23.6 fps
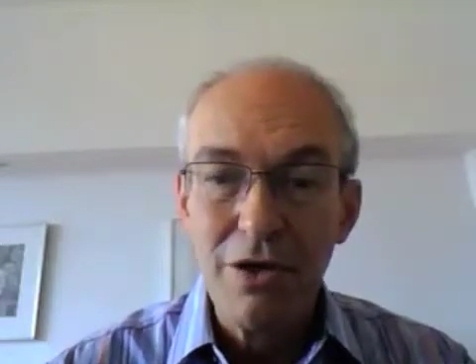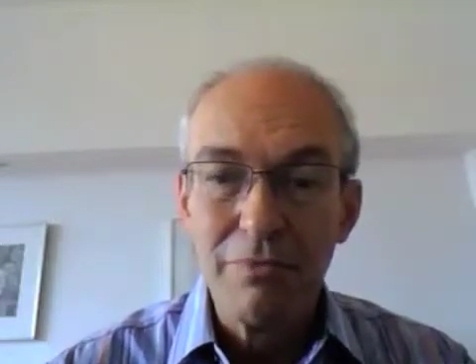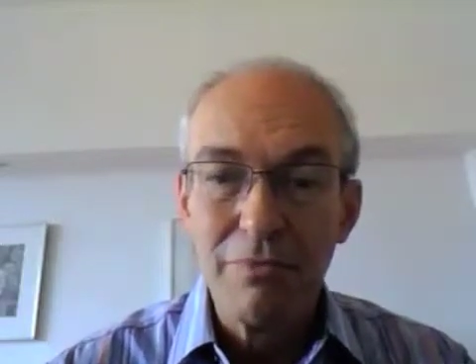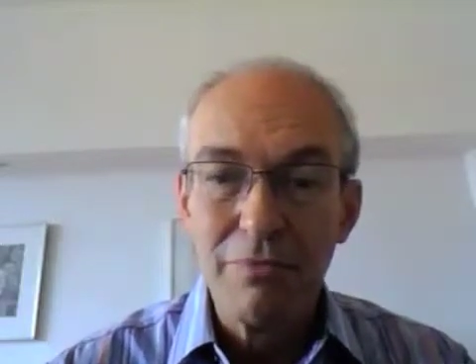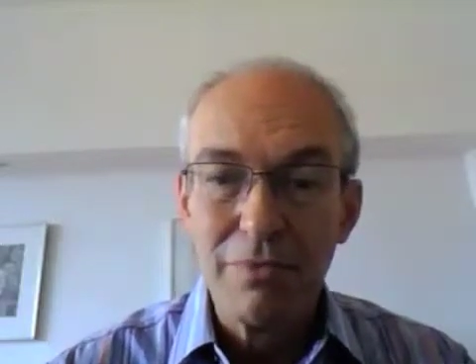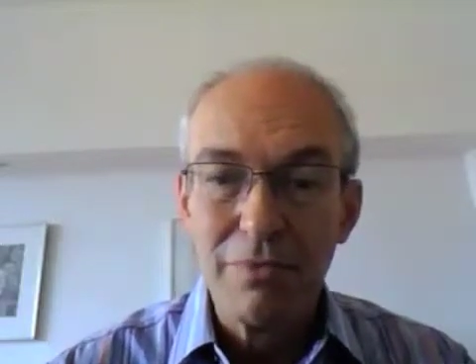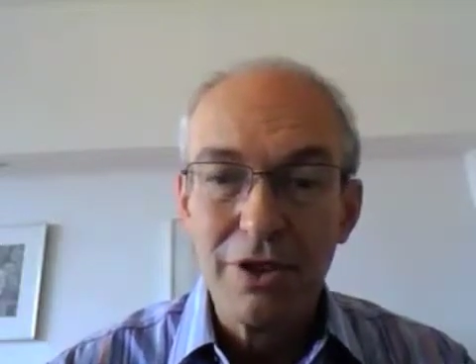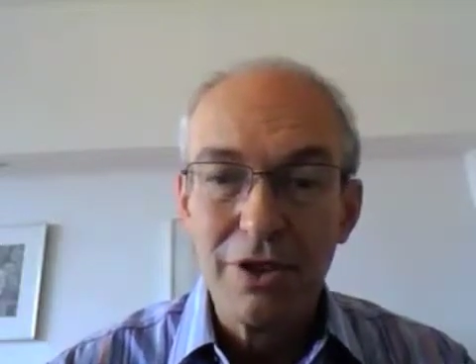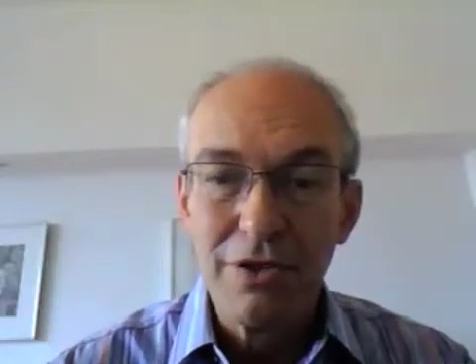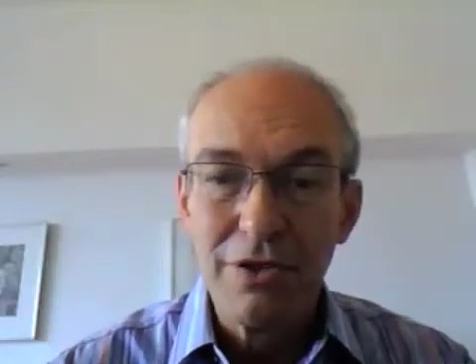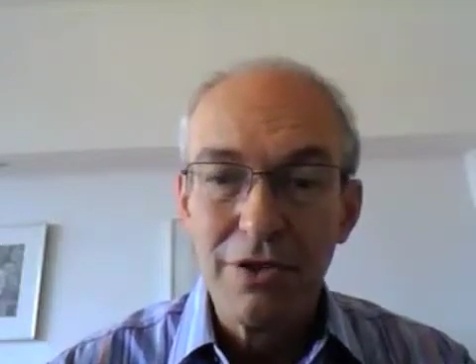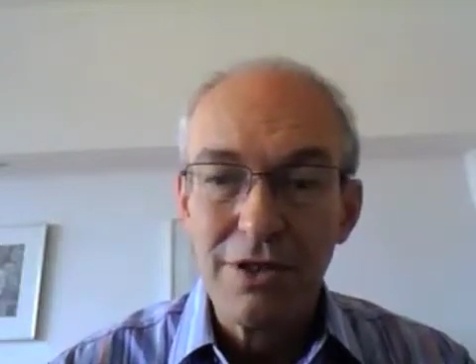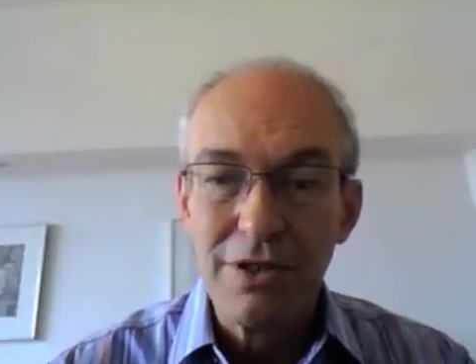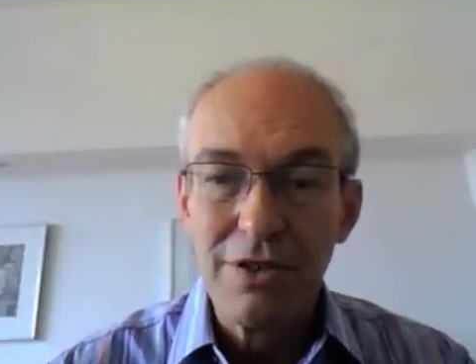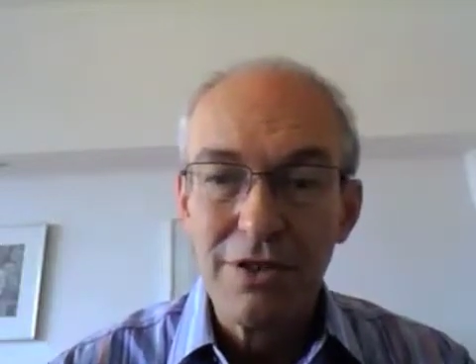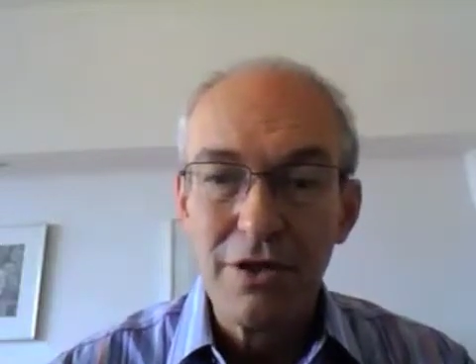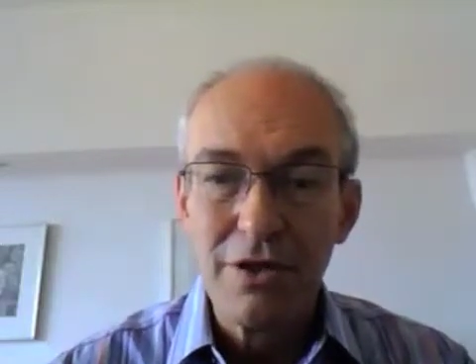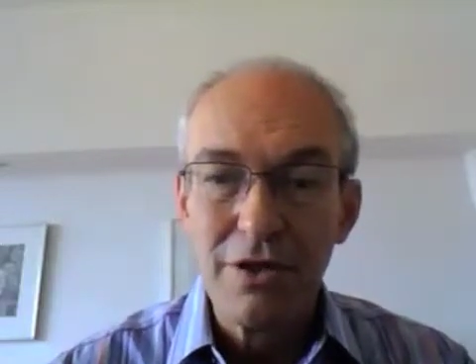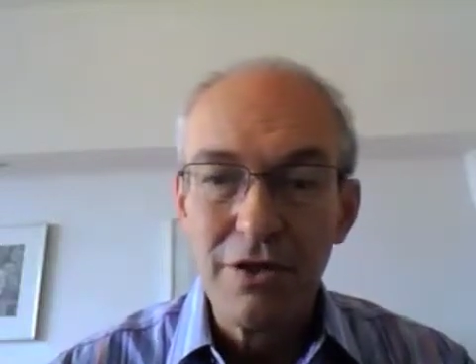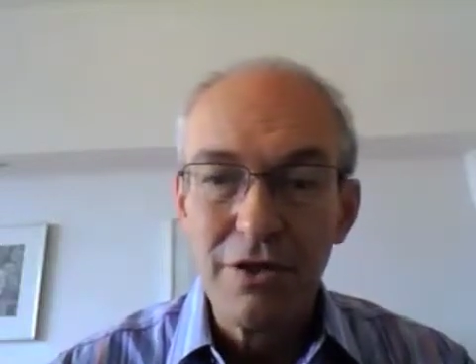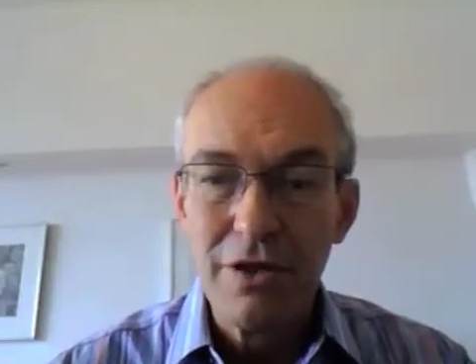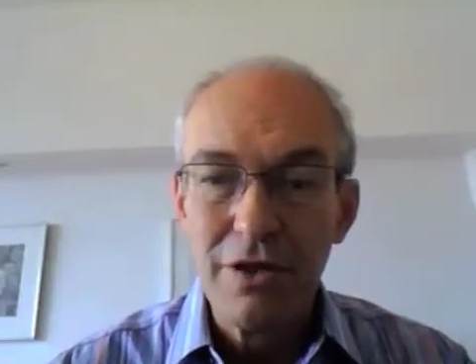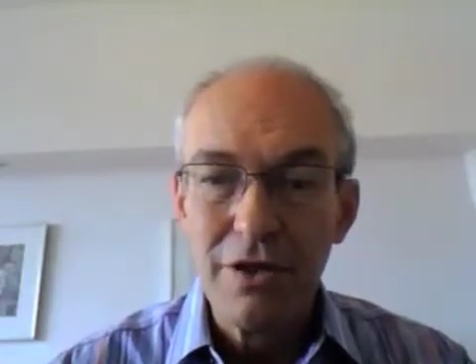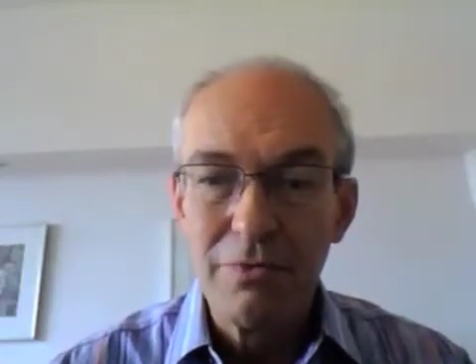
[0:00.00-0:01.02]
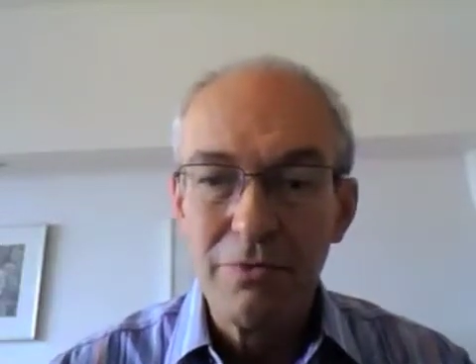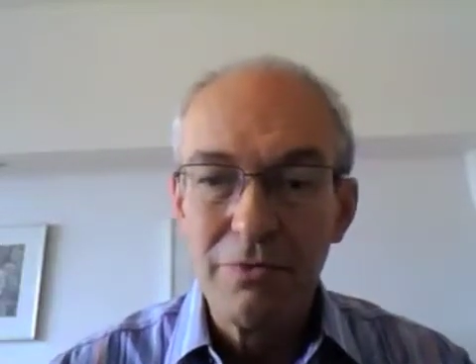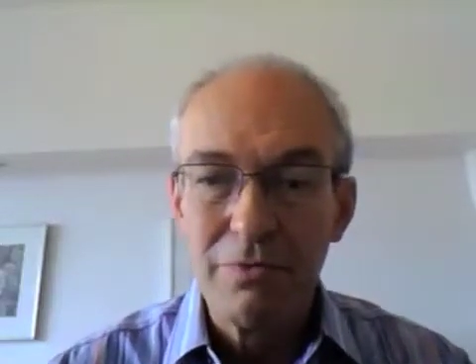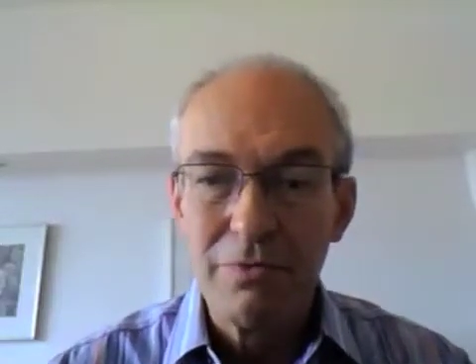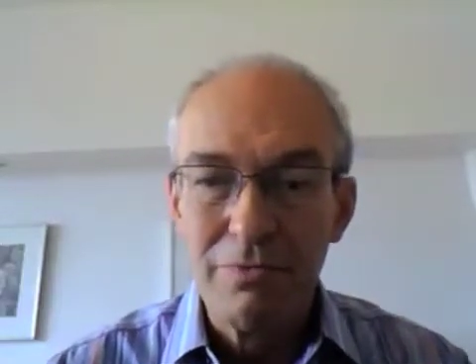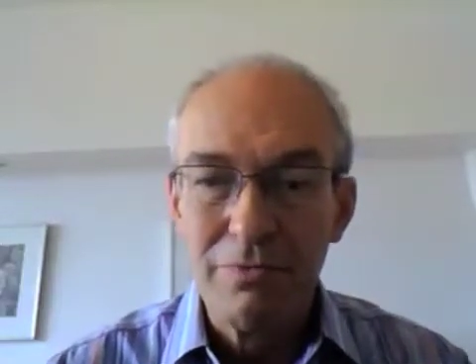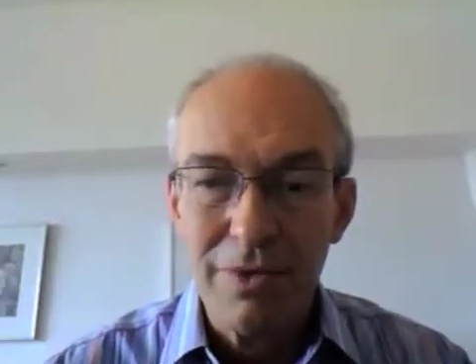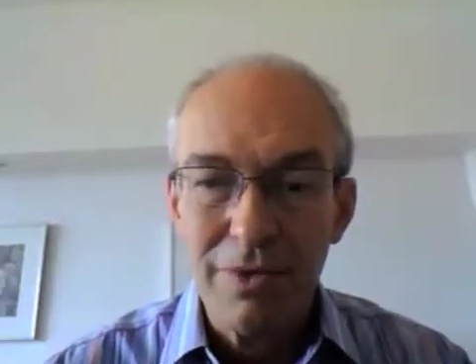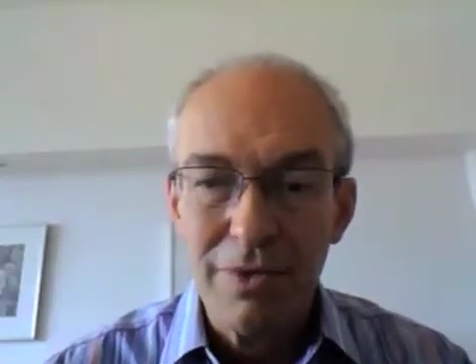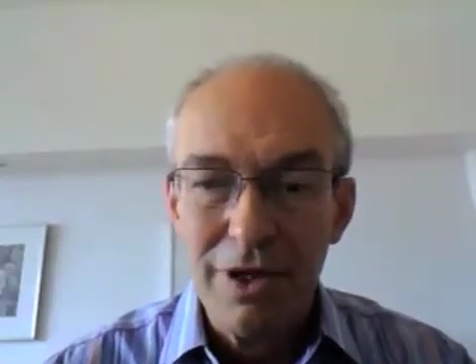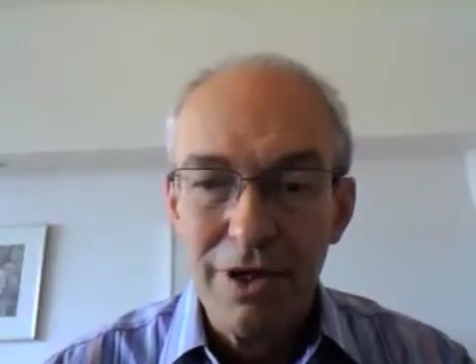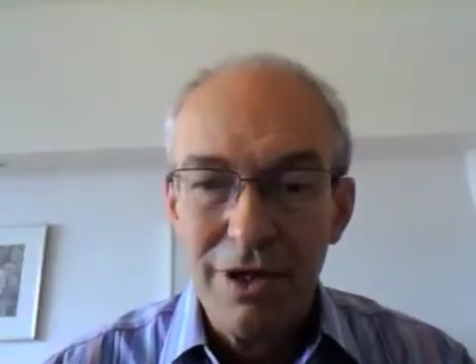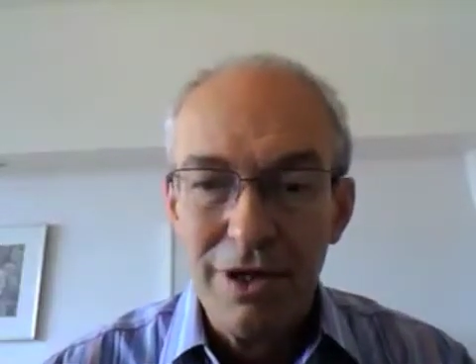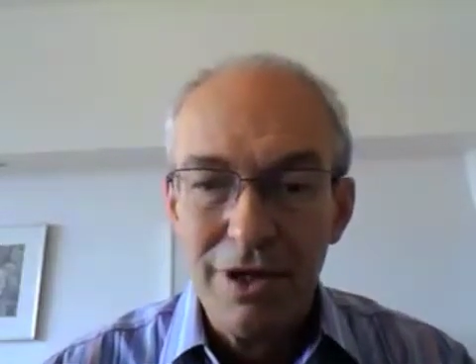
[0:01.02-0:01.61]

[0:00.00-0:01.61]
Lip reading: home, because although